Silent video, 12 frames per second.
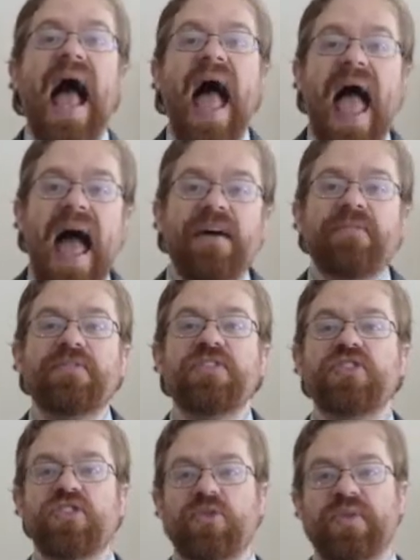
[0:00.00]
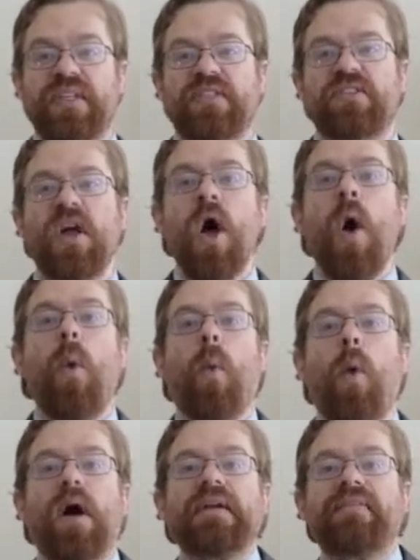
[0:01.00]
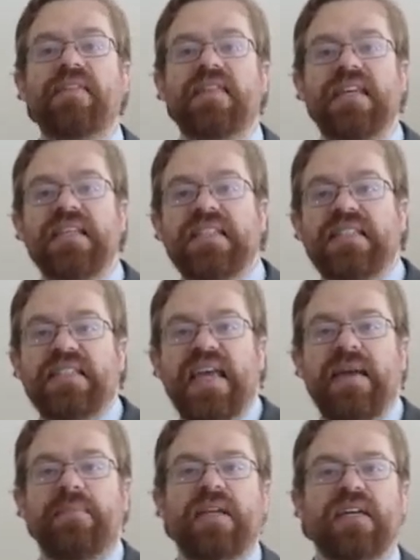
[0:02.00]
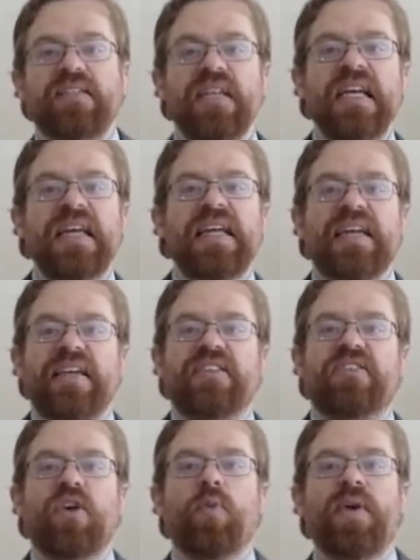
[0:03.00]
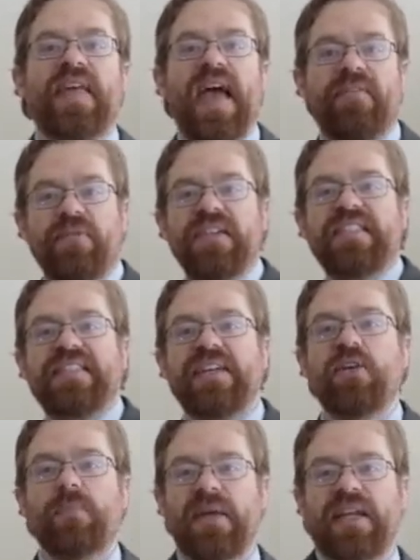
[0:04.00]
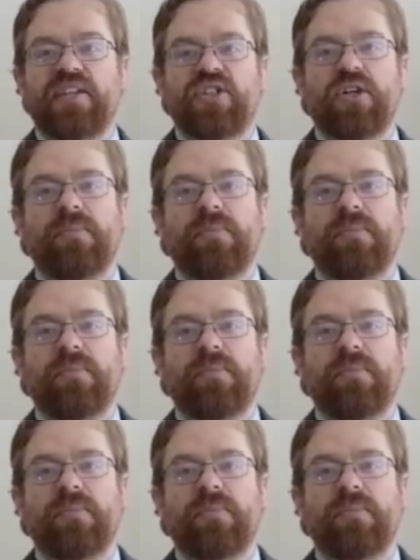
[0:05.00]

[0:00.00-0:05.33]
have to do this, one of the things this game does is with every single miniature,